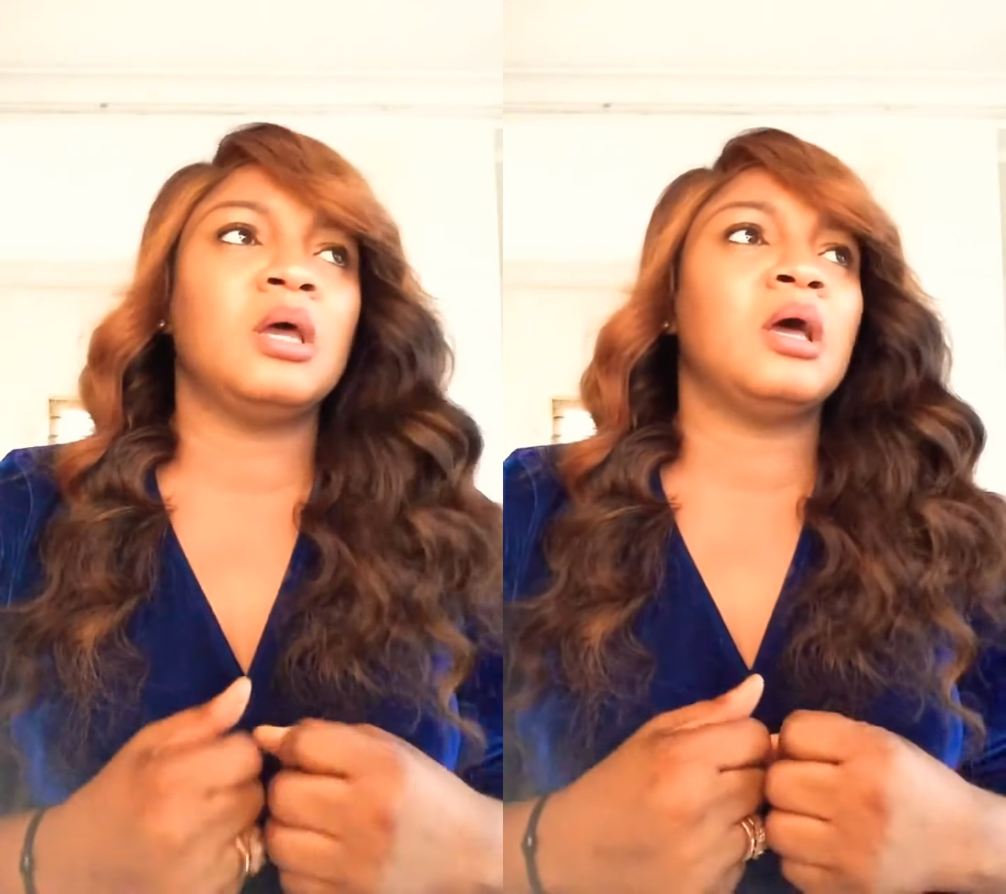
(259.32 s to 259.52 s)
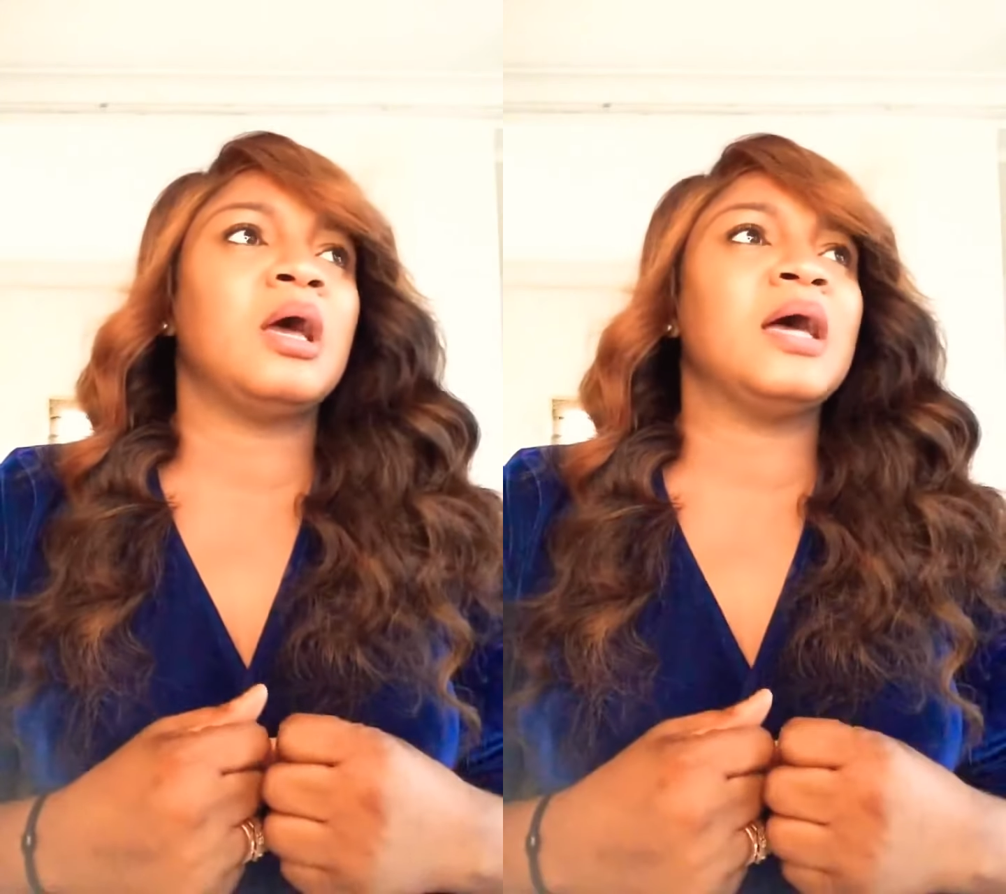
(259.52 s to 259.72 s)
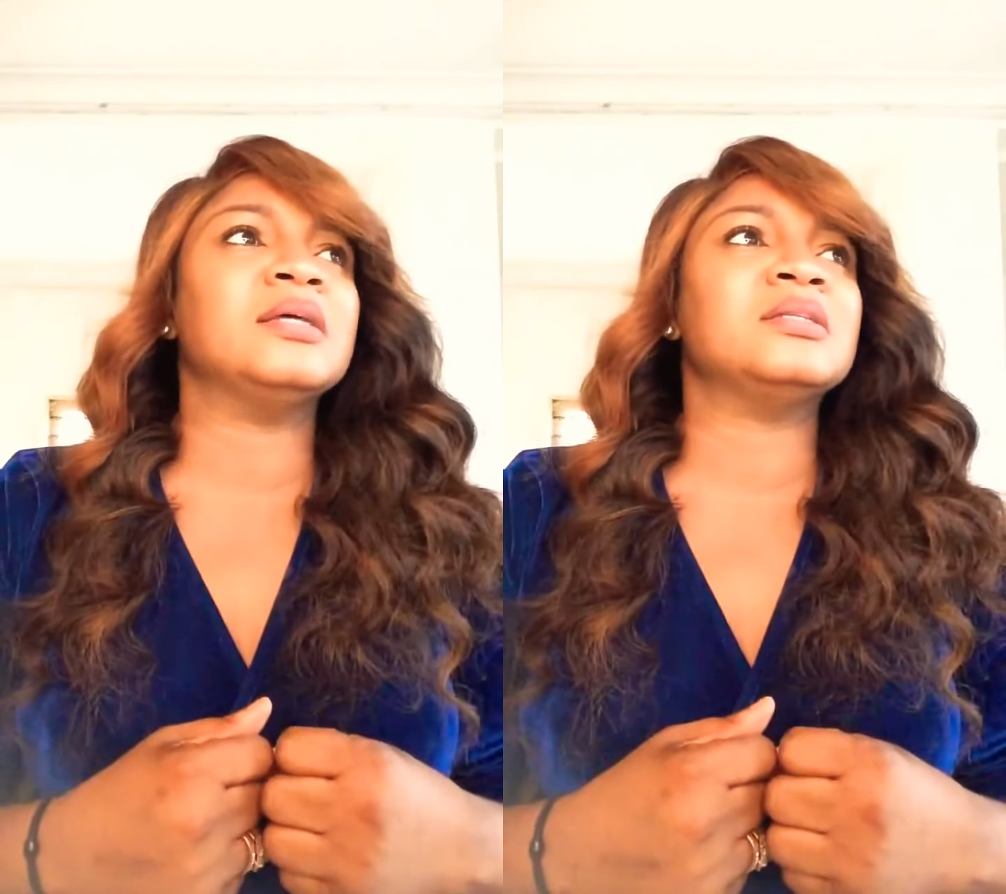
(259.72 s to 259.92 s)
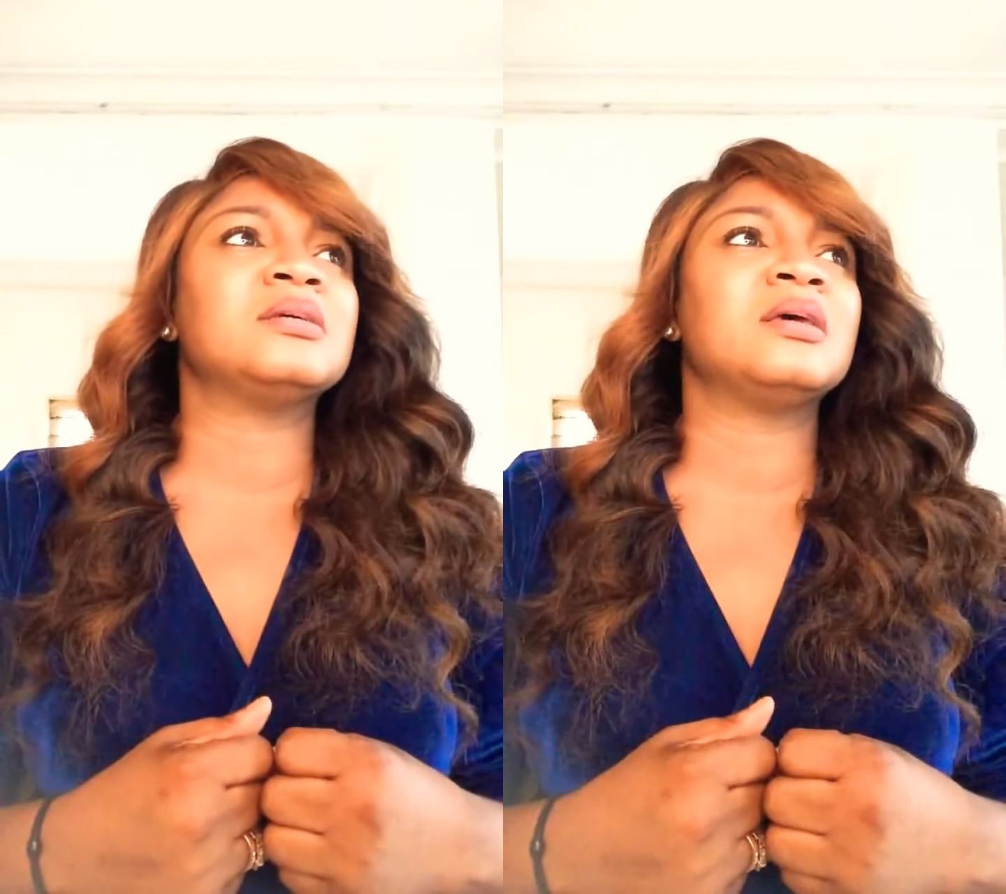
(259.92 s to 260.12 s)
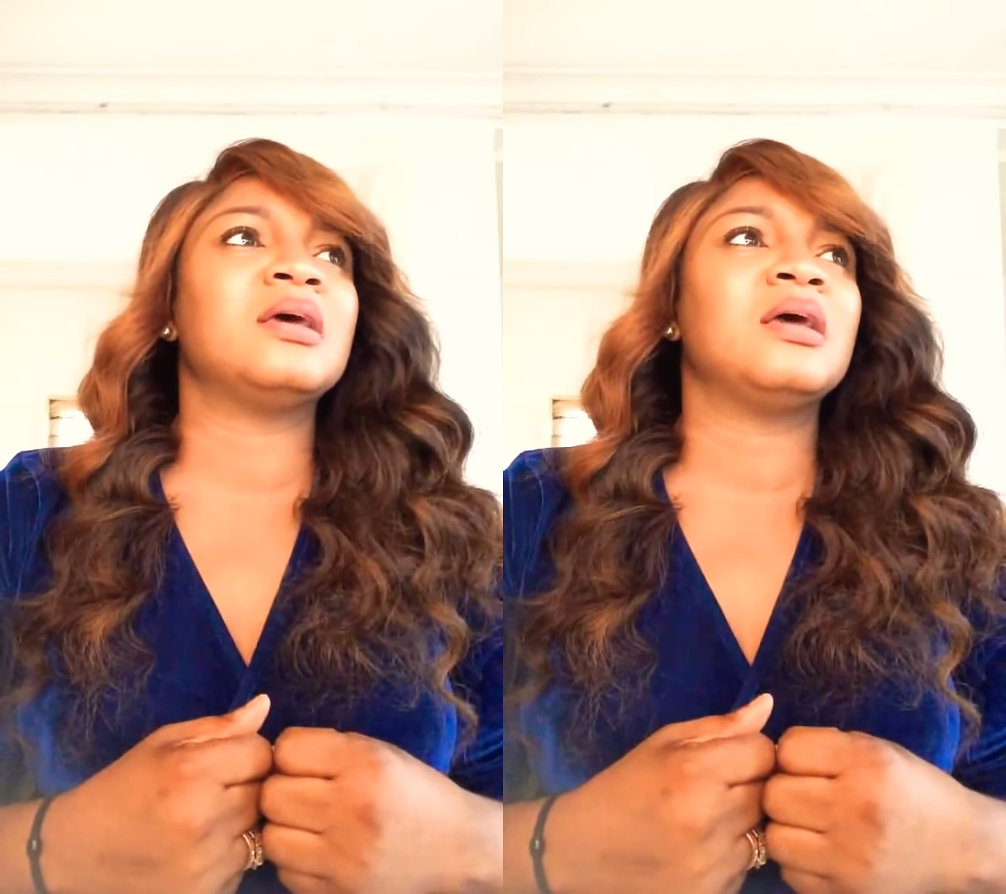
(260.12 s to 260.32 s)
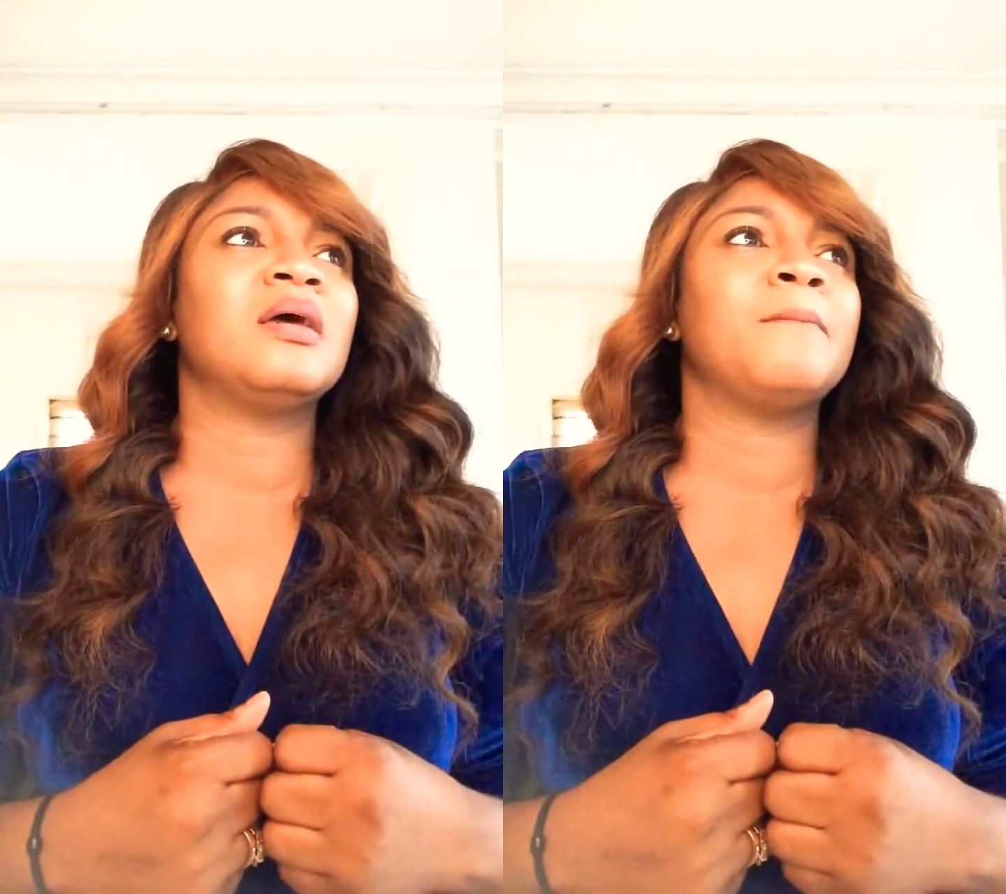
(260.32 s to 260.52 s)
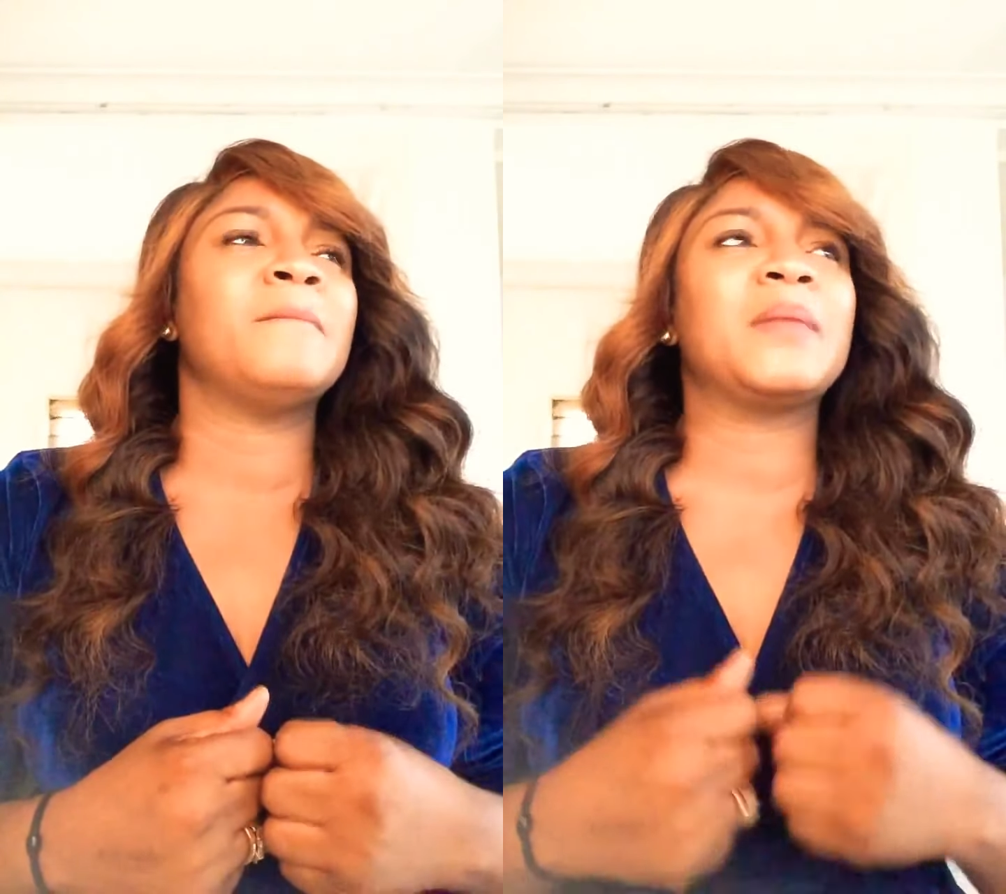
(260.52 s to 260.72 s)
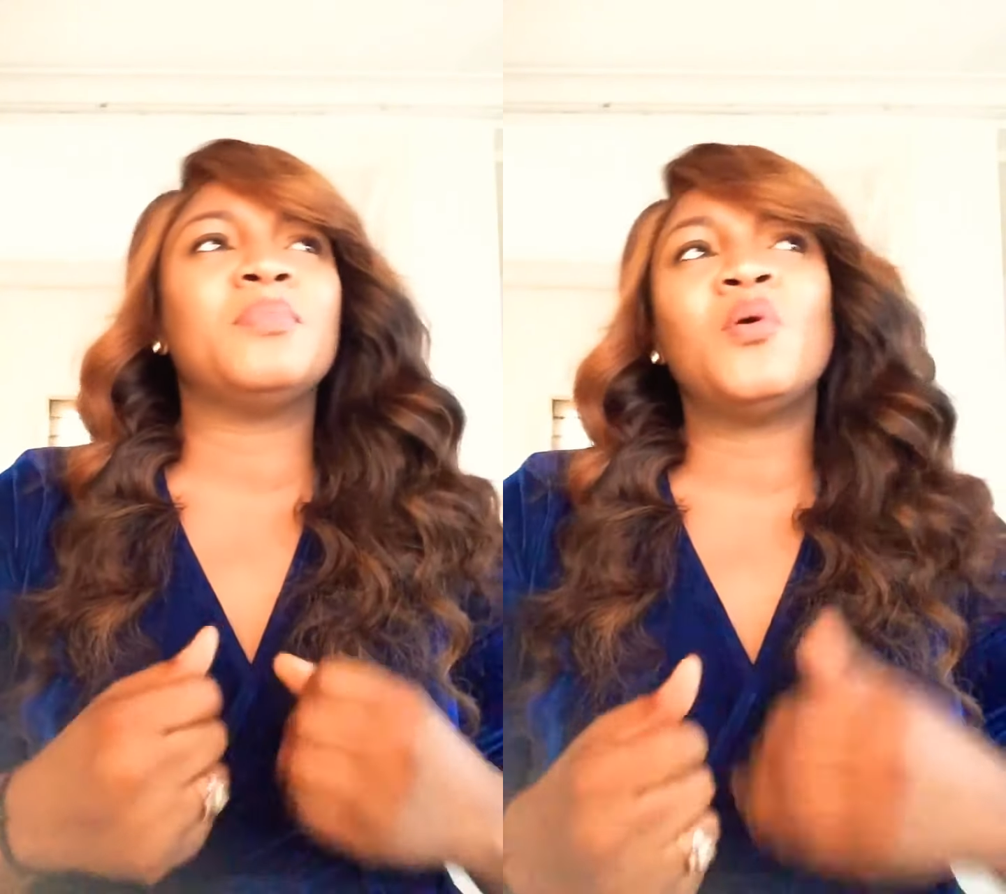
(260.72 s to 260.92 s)
And
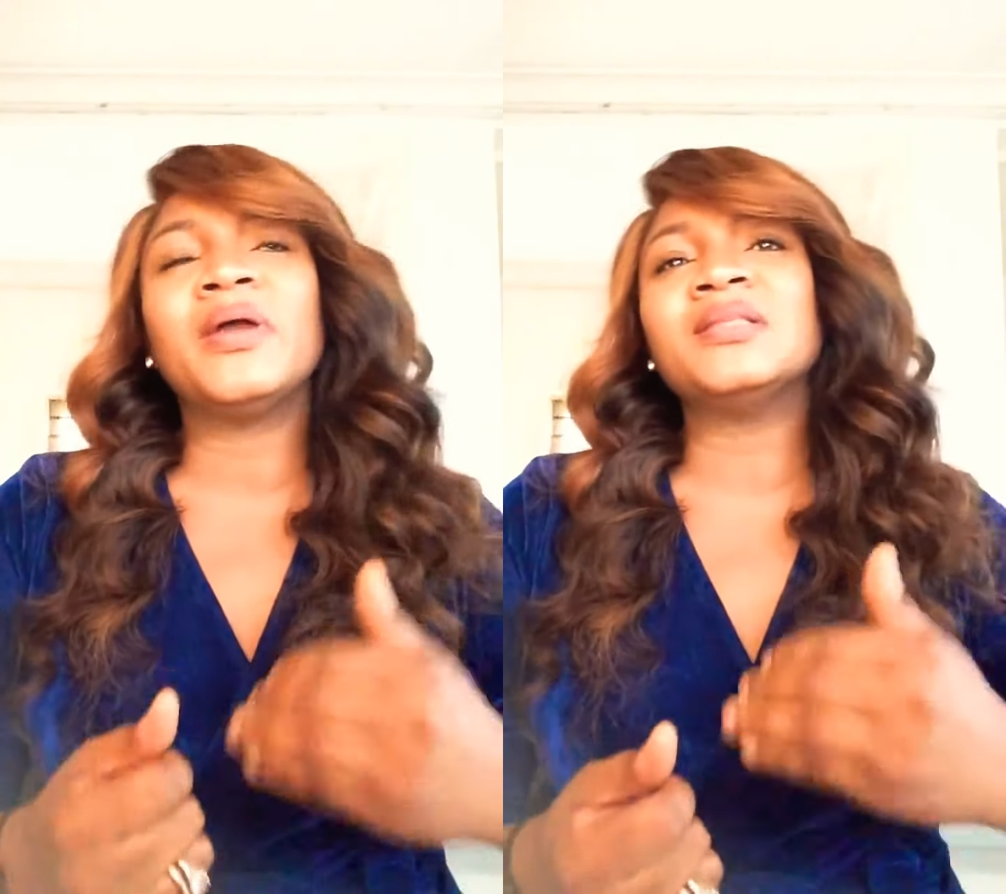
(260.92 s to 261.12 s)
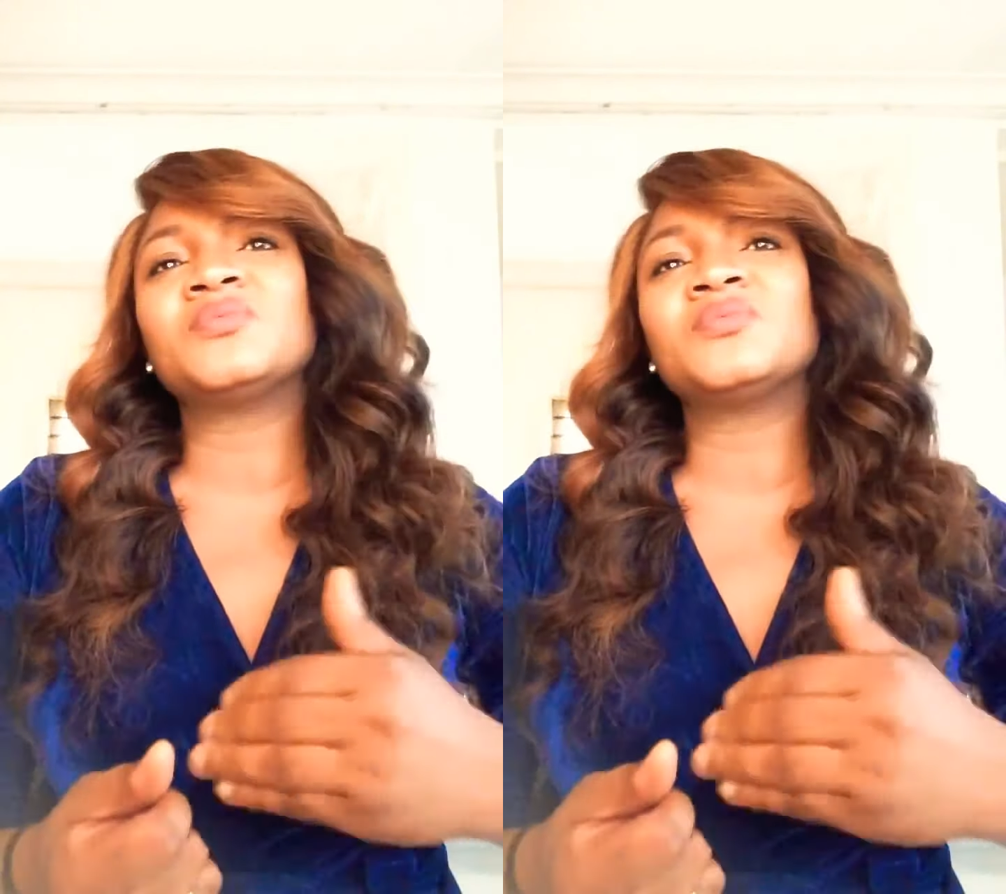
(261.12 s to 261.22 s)
my point,